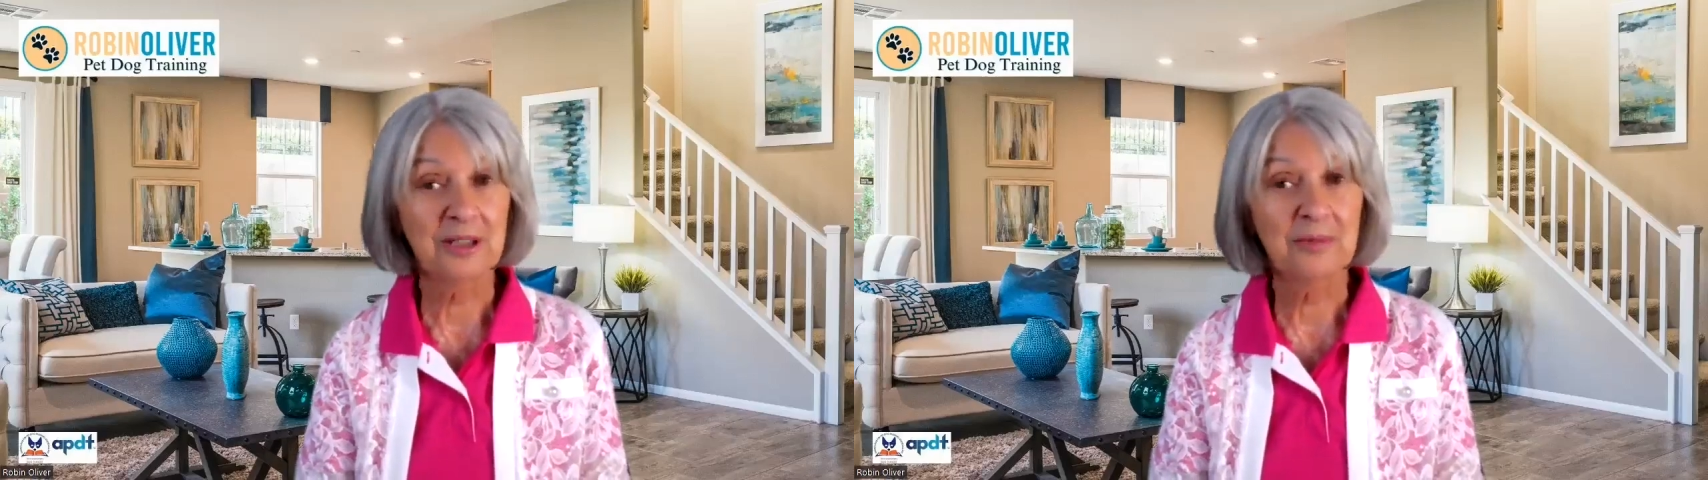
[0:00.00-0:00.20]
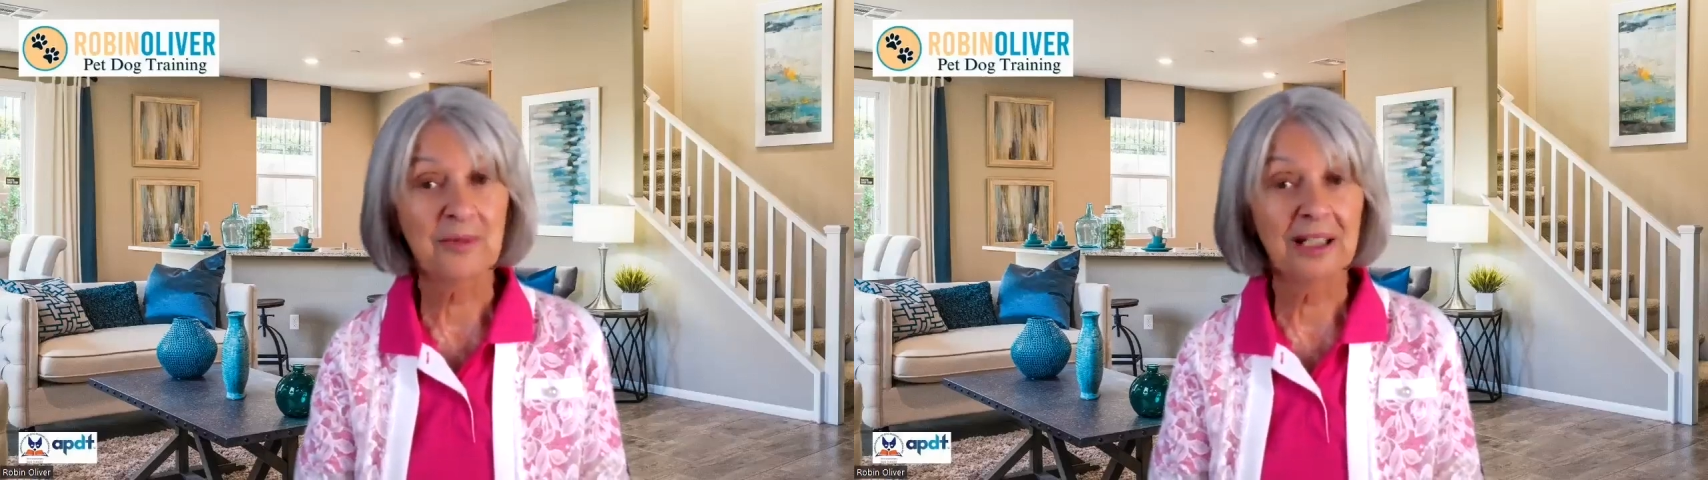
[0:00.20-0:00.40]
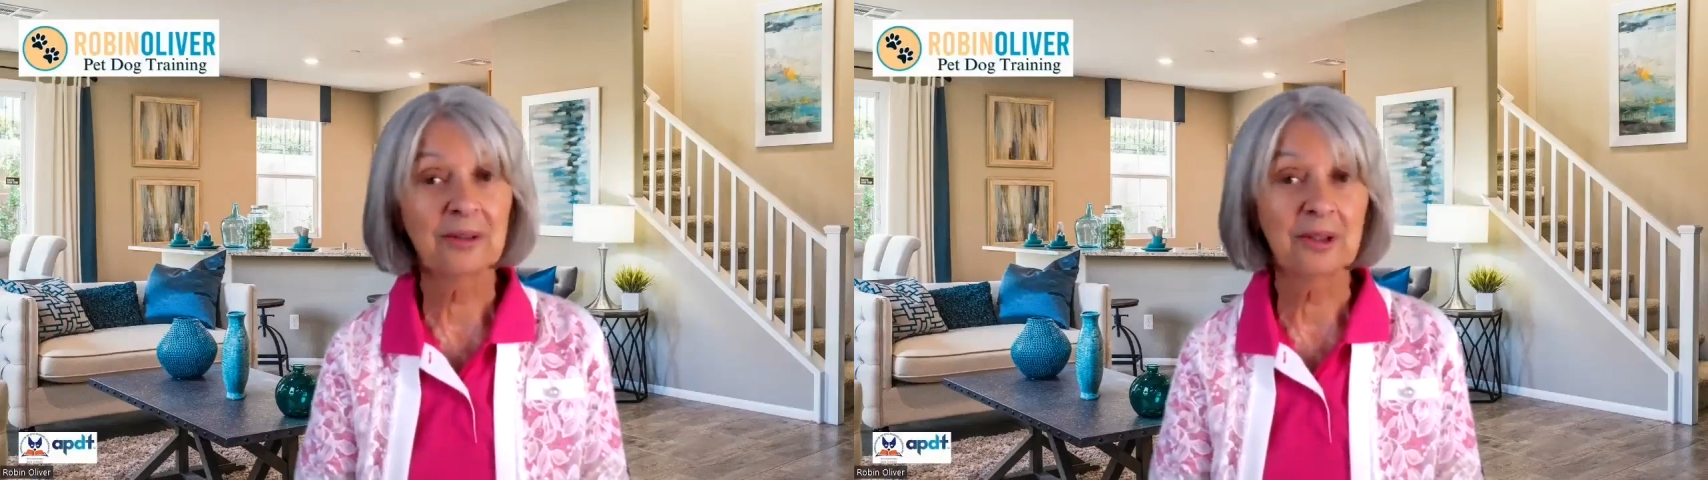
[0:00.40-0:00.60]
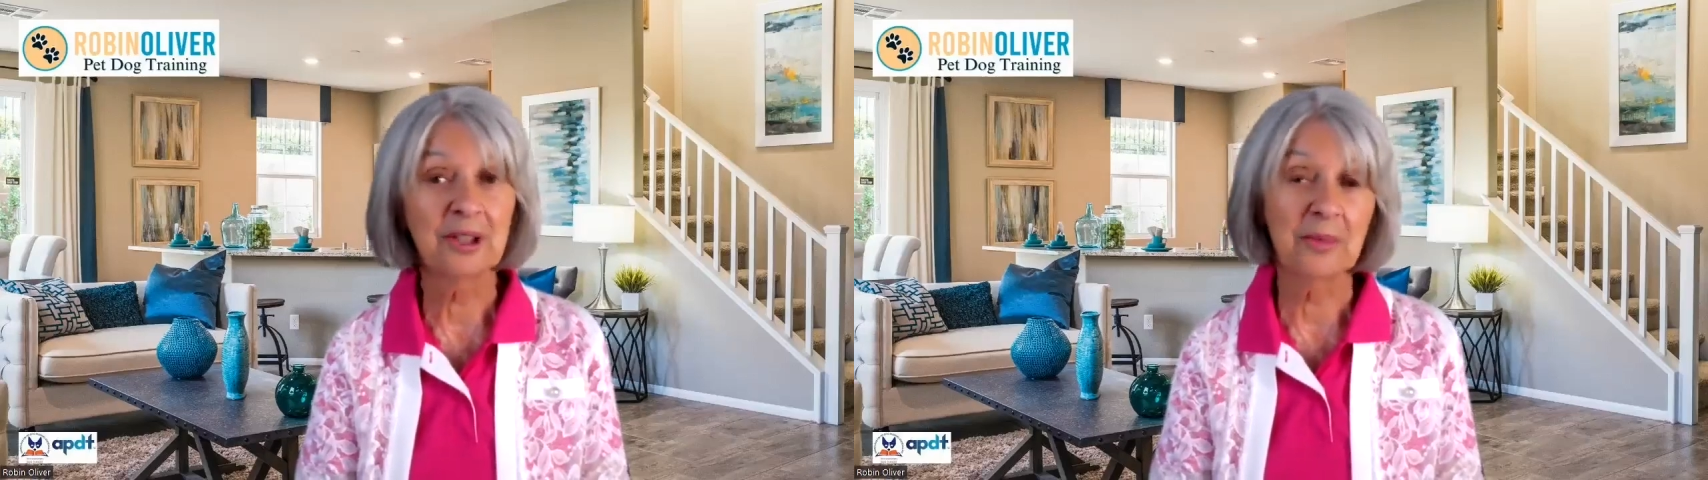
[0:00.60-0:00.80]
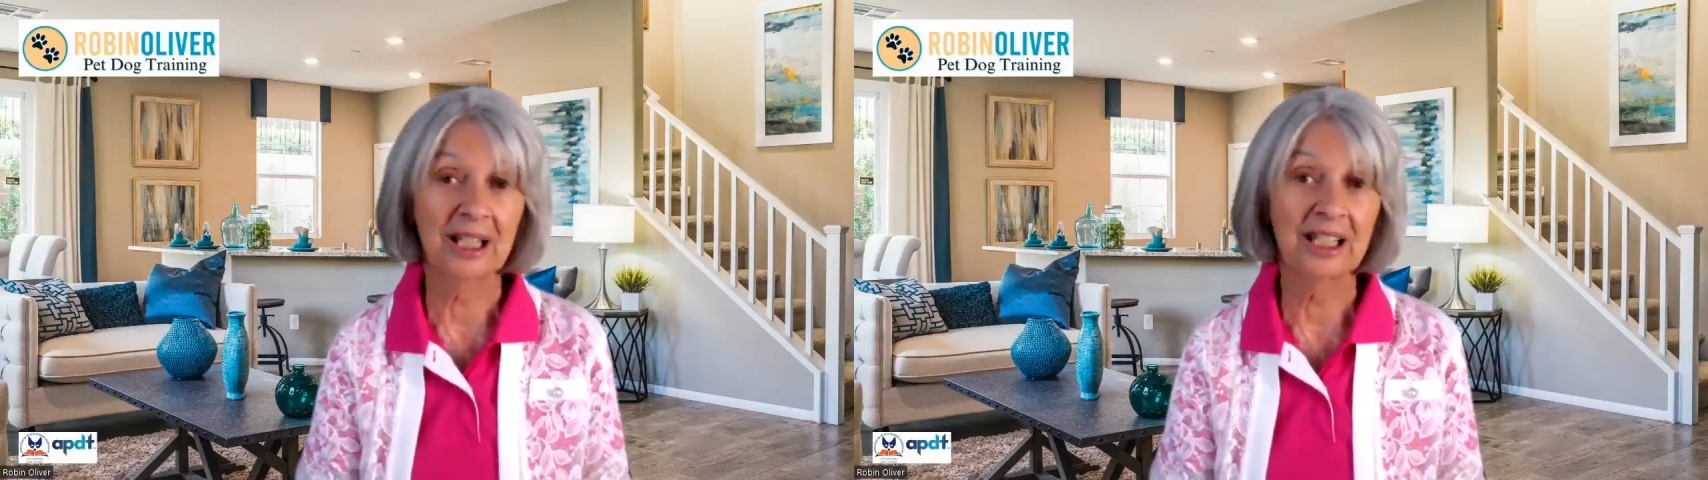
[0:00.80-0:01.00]
in one, or
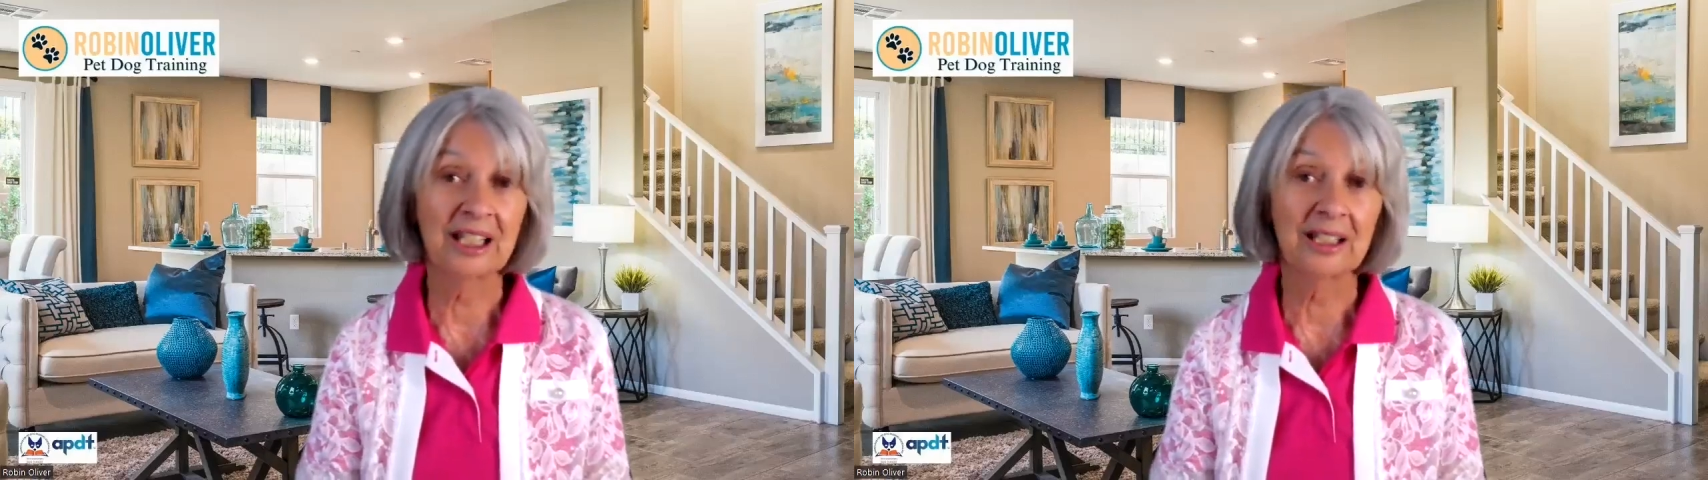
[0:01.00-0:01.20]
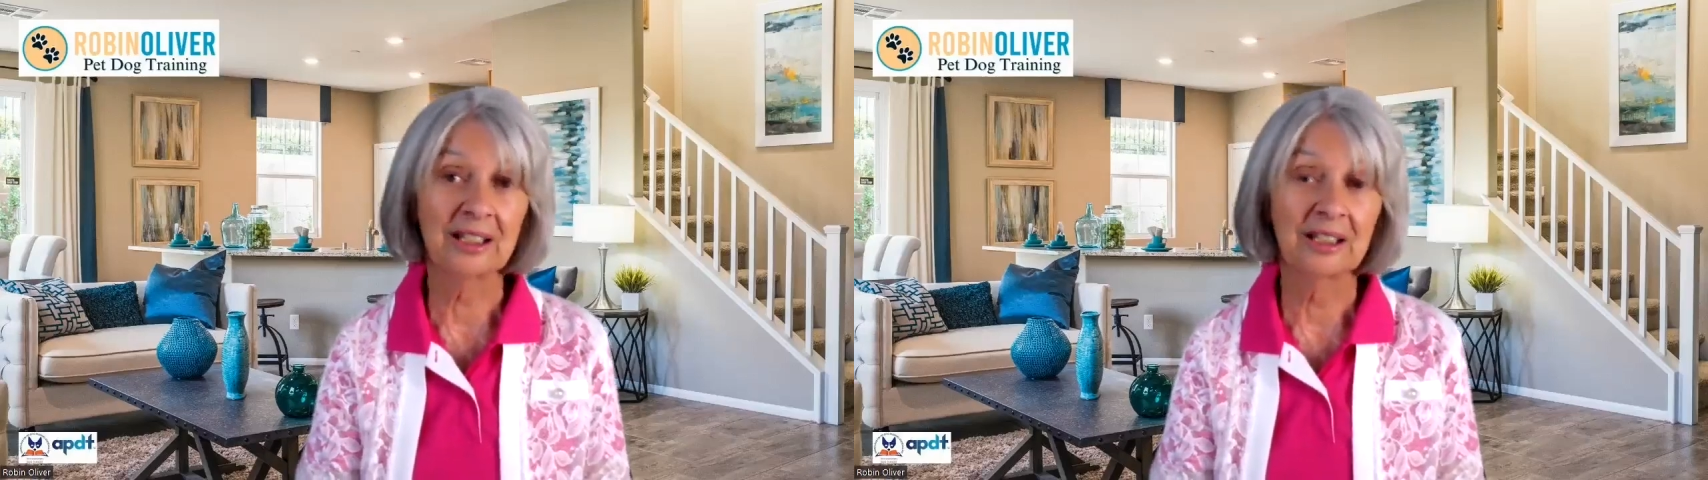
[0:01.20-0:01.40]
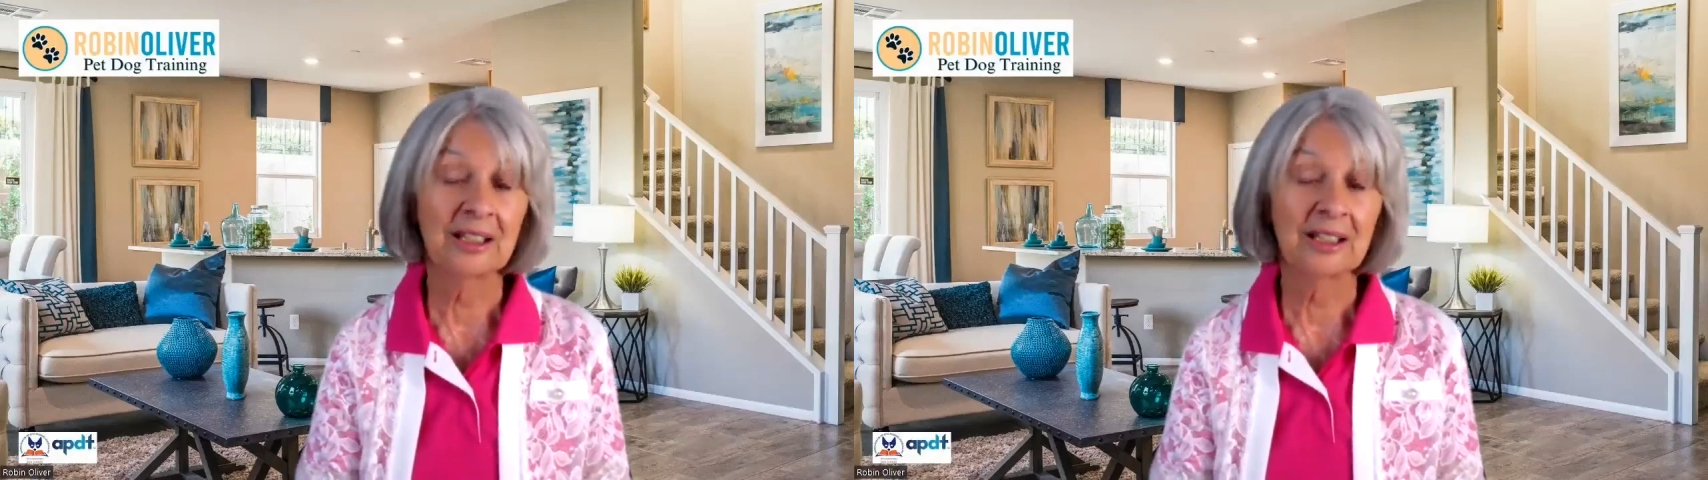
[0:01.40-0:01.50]
you may get